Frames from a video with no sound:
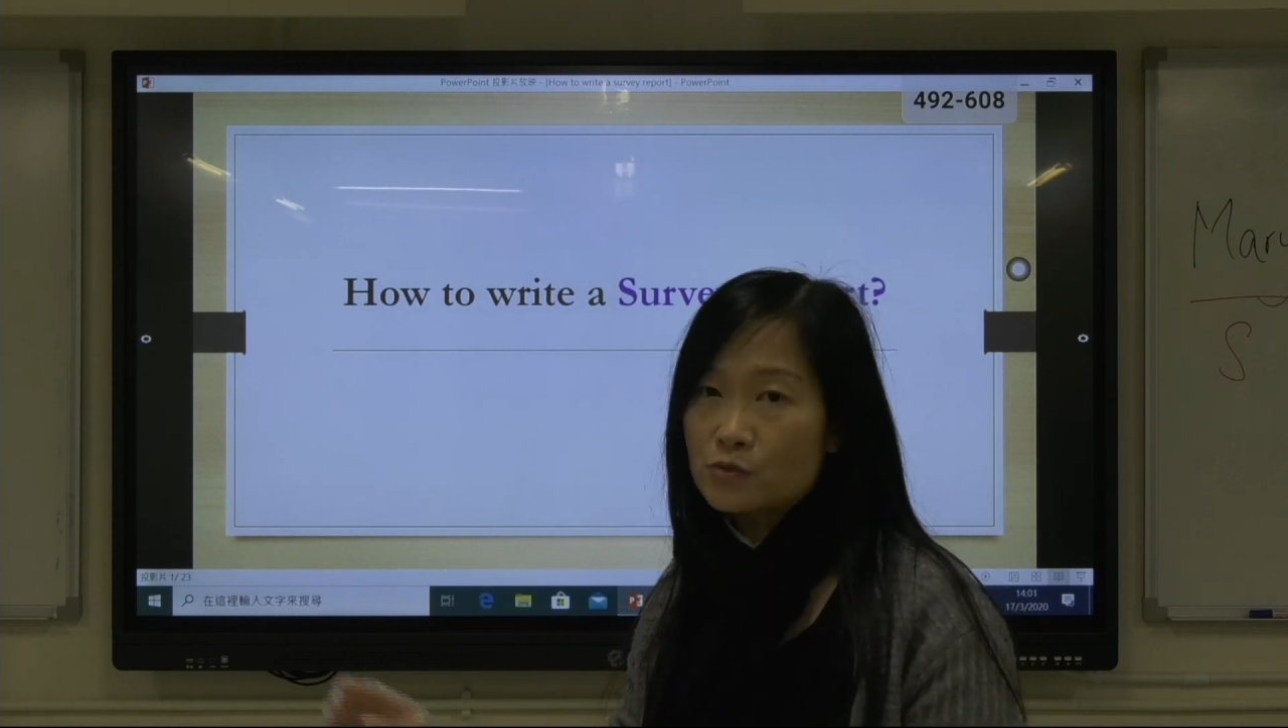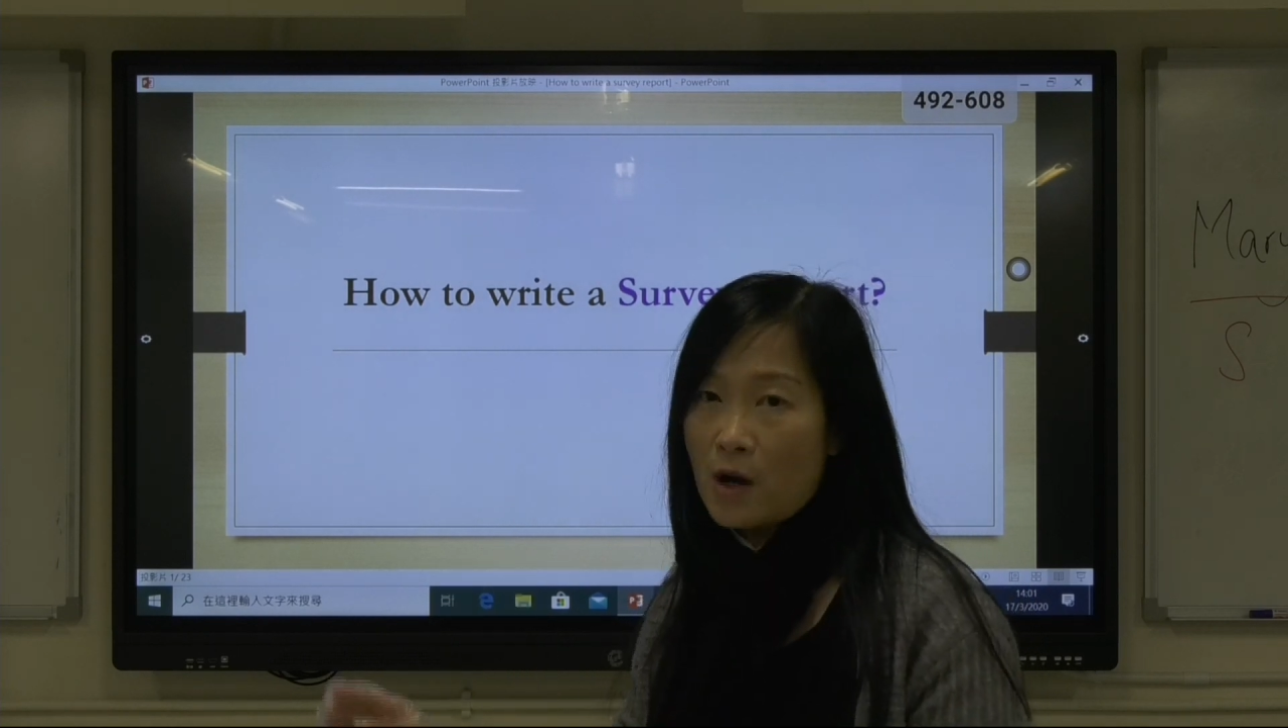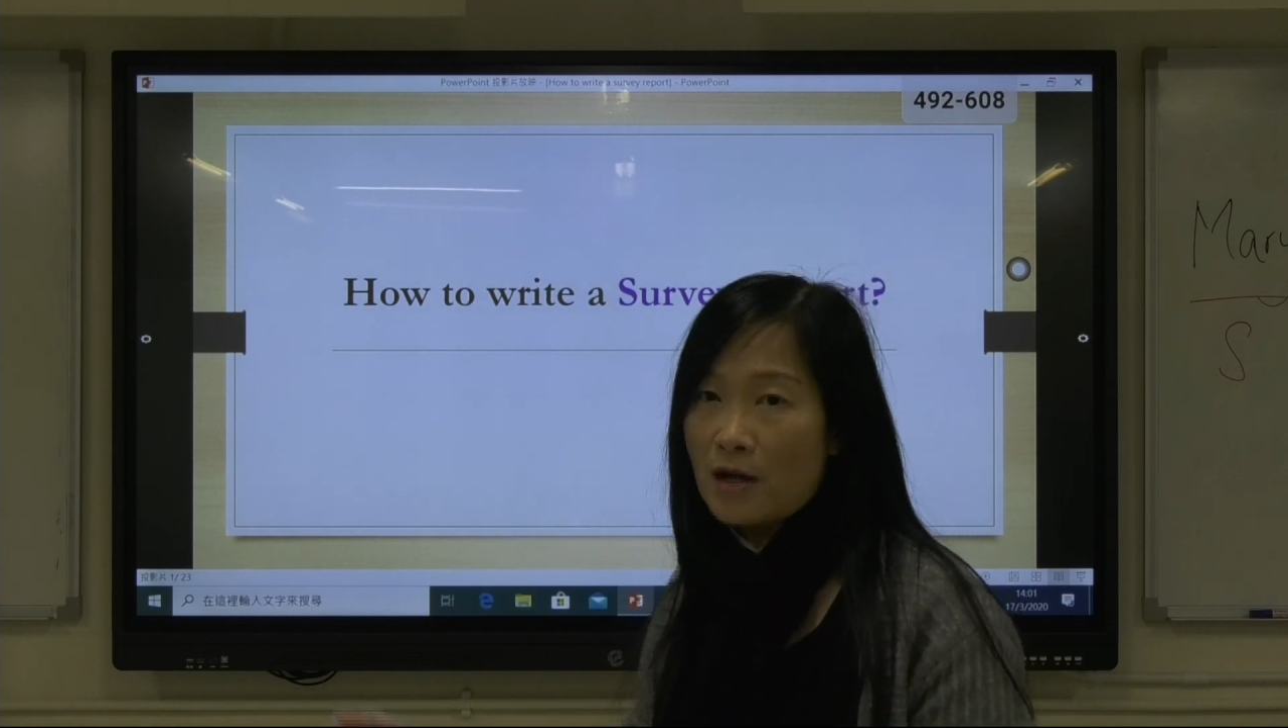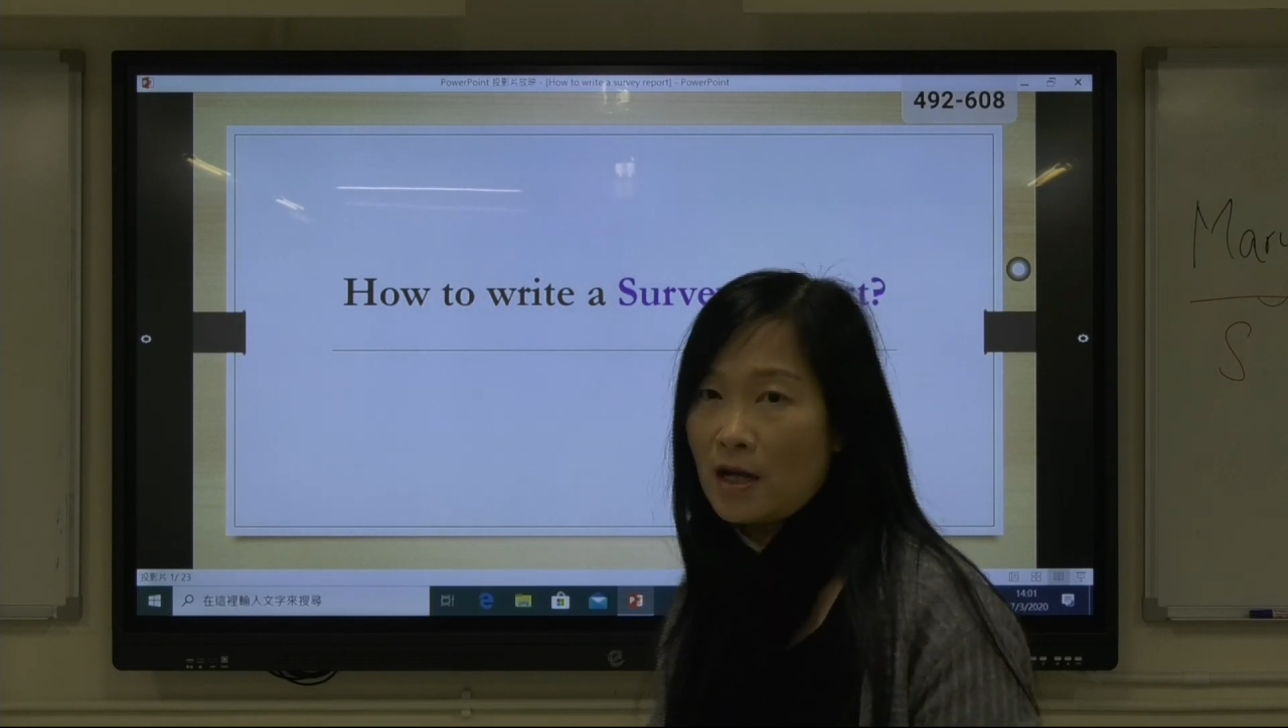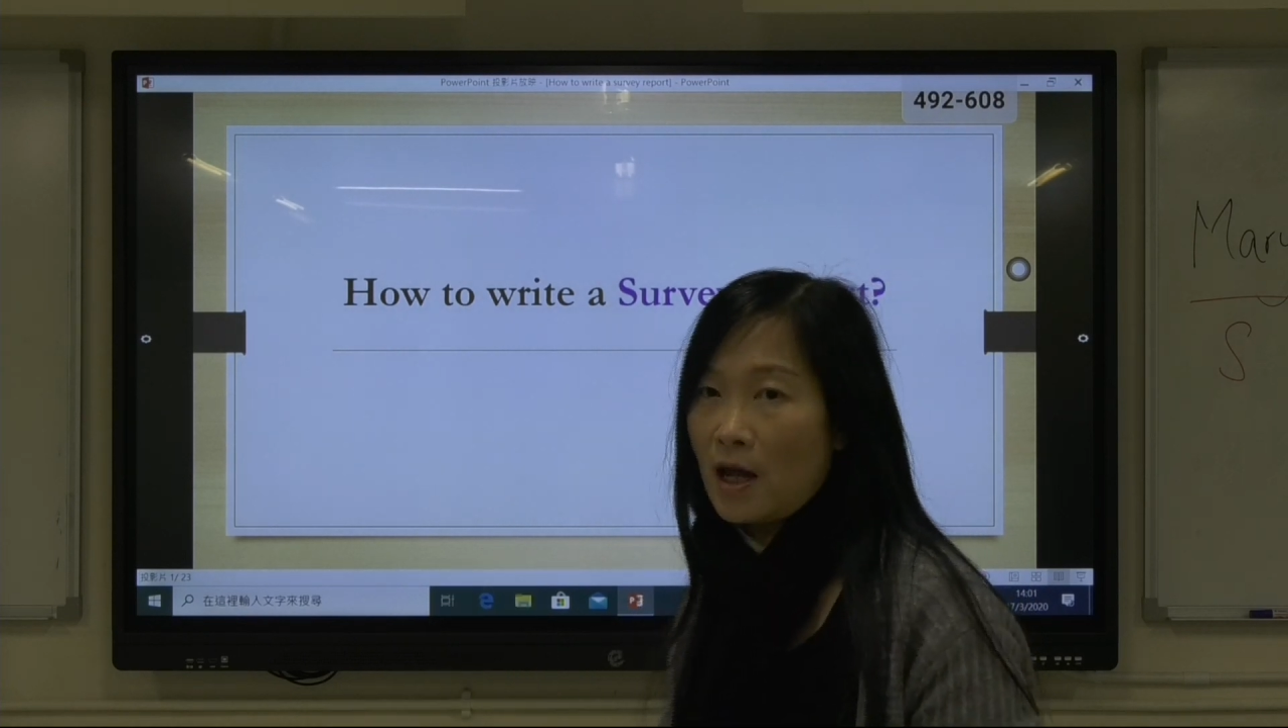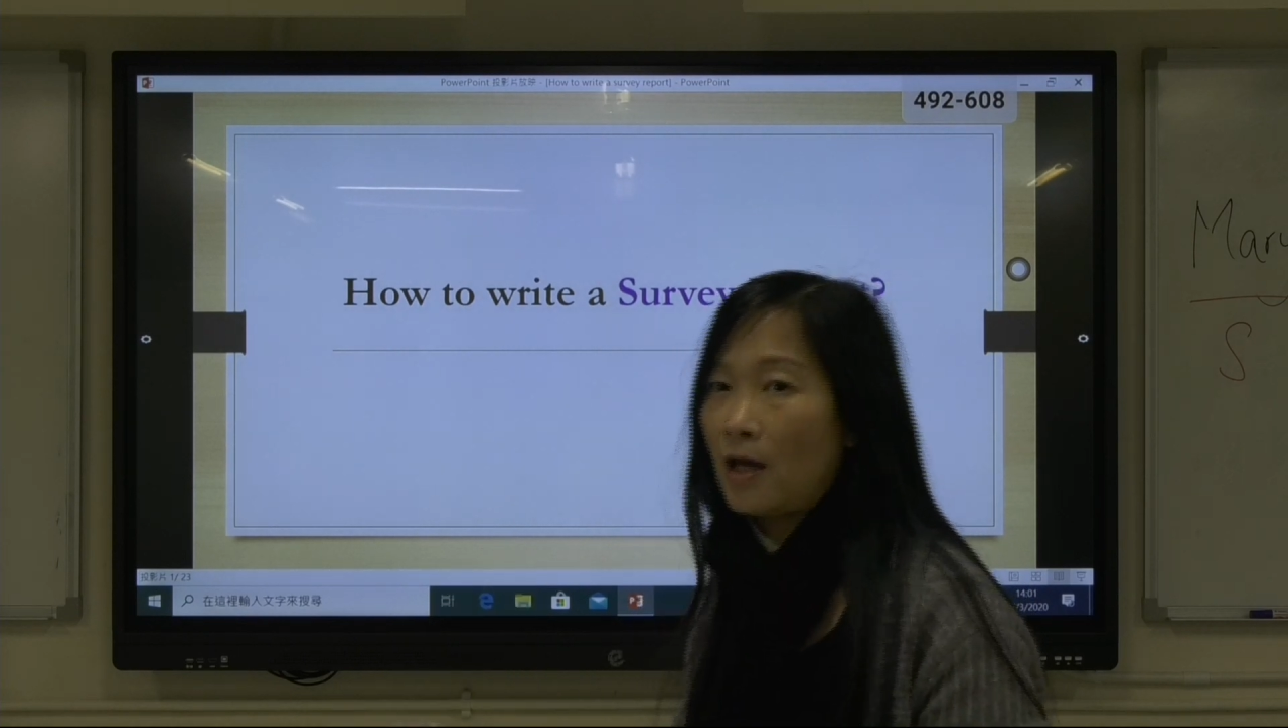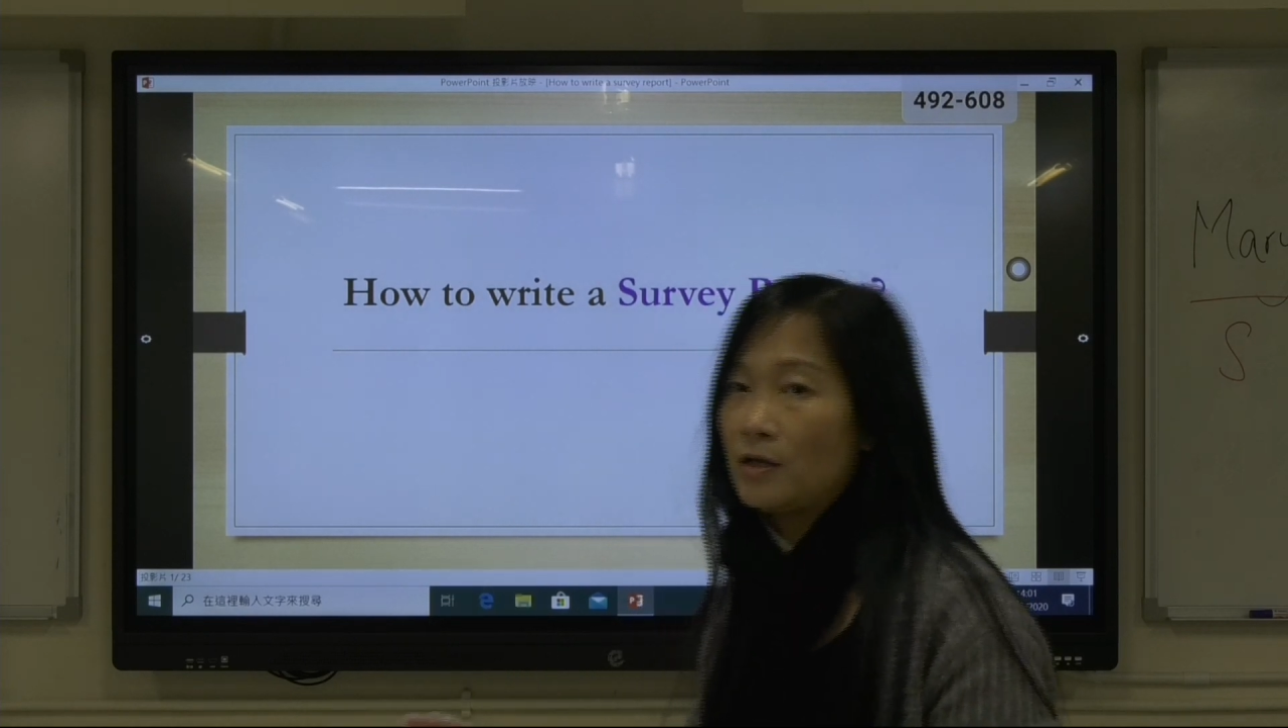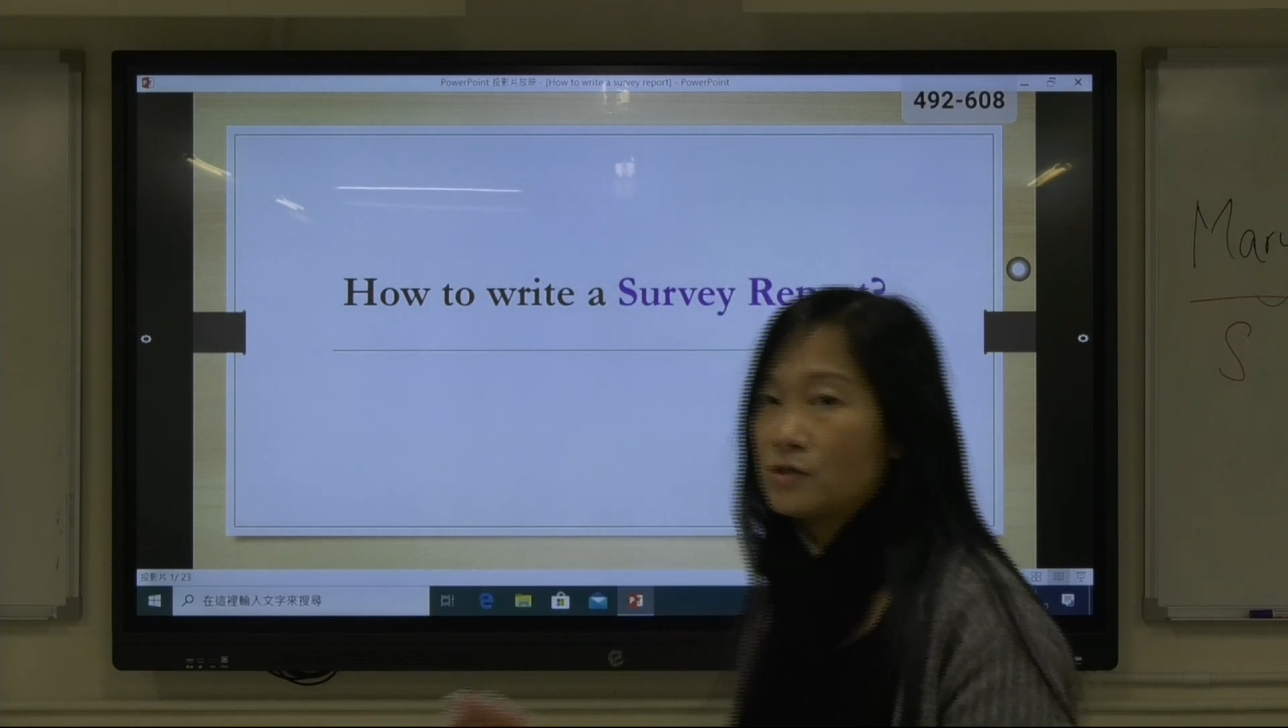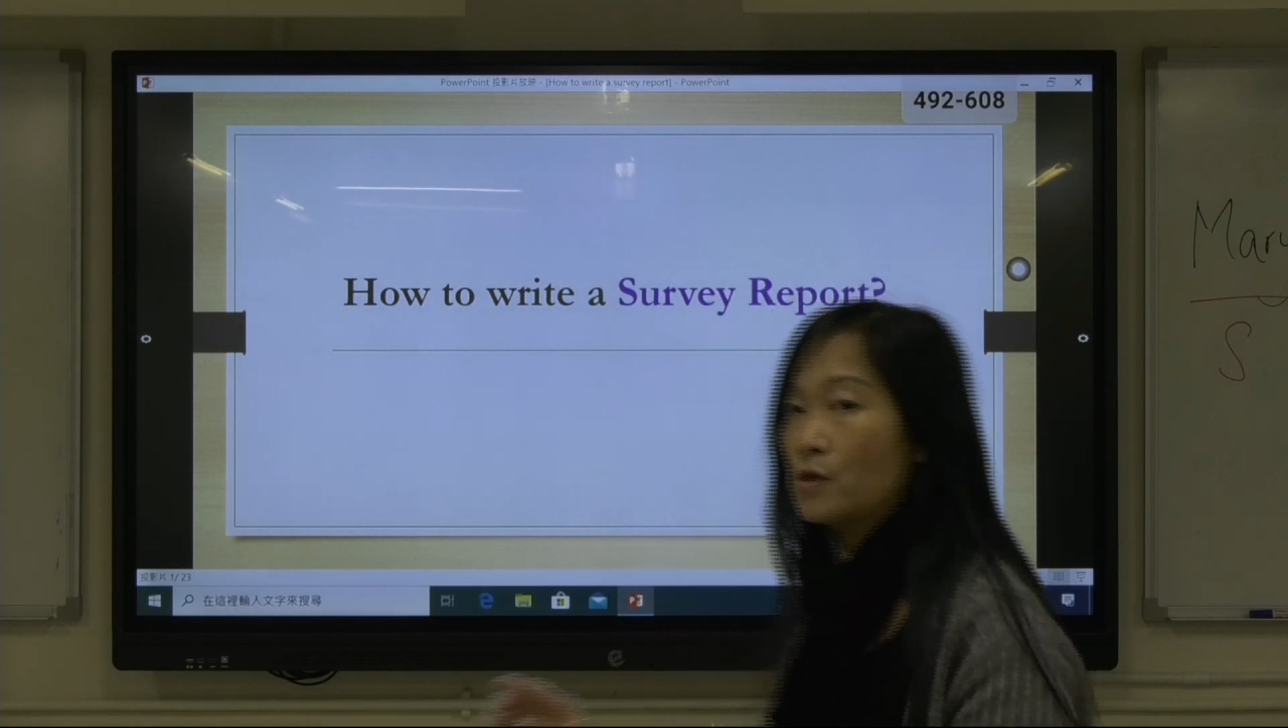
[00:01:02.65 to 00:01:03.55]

to write a